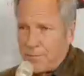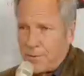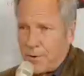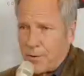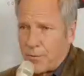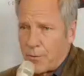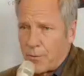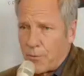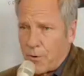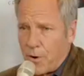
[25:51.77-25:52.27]

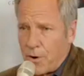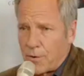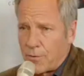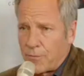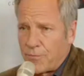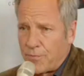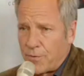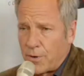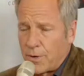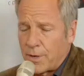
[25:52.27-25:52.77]
on the wrong
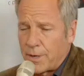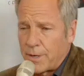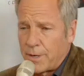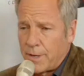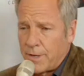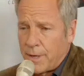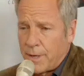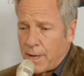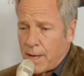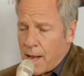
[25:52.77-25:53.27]
foot,
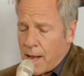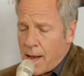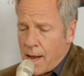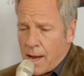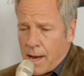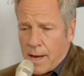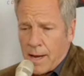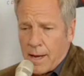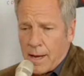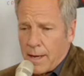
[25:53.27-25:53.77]

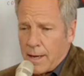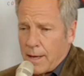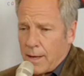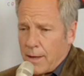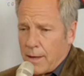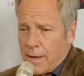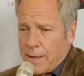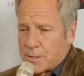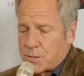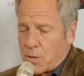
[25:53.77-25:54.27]

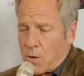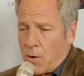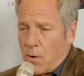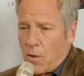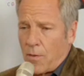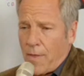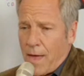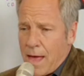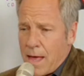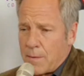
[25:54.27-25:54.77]
it's
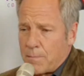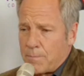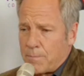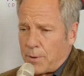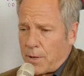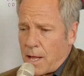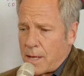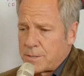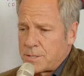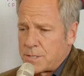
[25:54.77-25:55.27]
all that
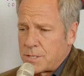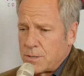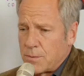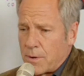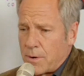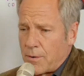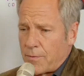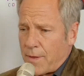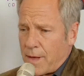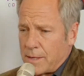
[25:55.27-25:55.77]
plus
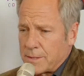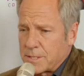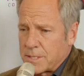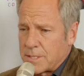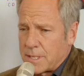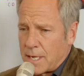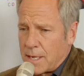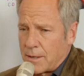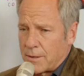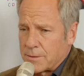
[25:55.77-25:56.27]

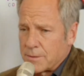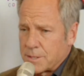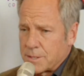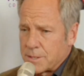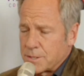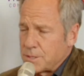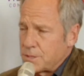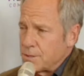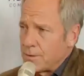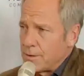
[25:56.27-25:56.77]
$200,000 in
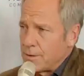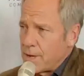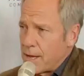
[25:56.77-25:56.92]
student debt.